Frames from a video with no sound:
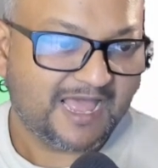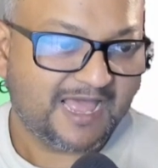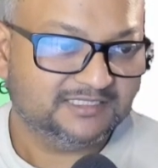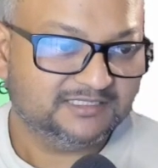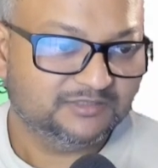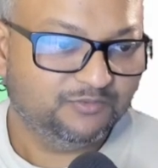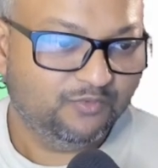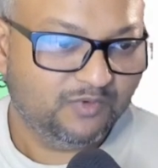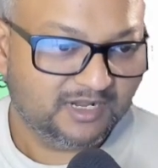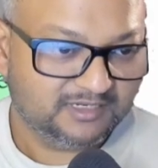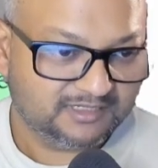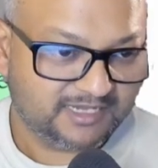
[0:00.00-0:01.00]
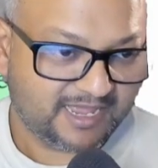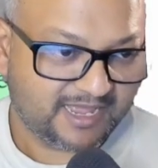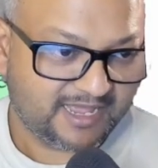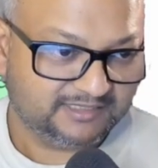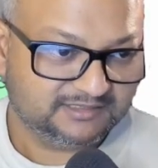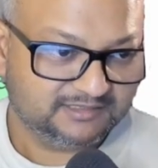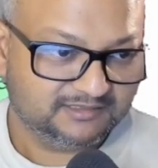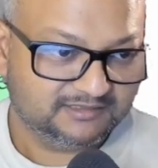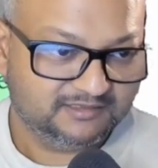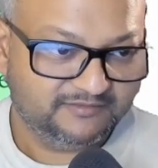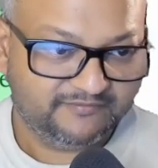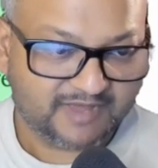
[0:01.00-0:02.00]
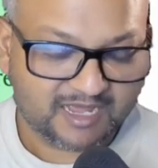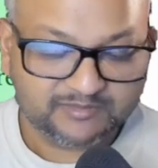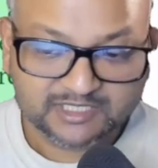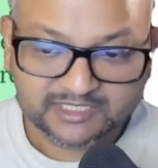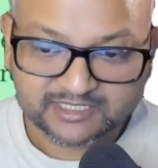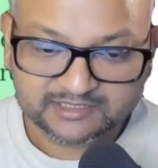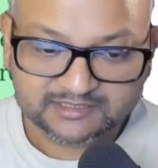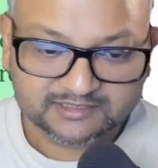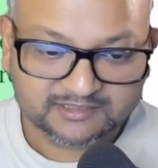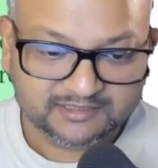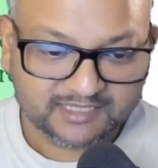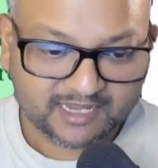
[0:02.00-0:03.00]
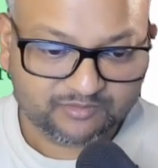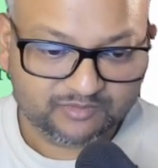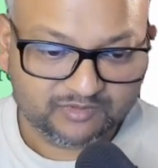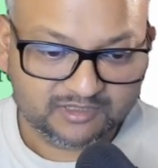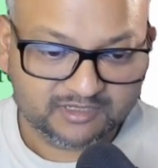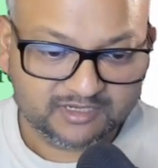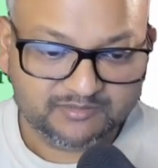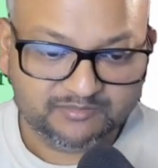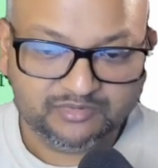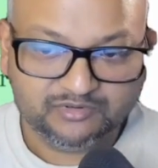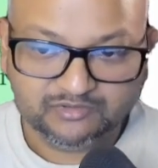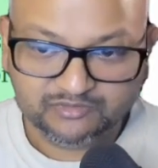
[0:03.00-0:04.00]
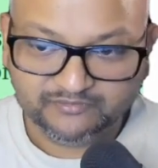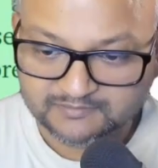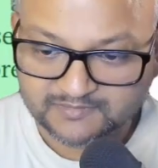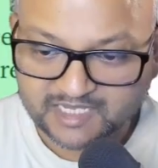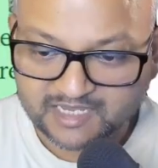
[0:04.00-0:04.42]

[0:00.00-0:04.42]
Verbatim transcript: as well as the families that were improved.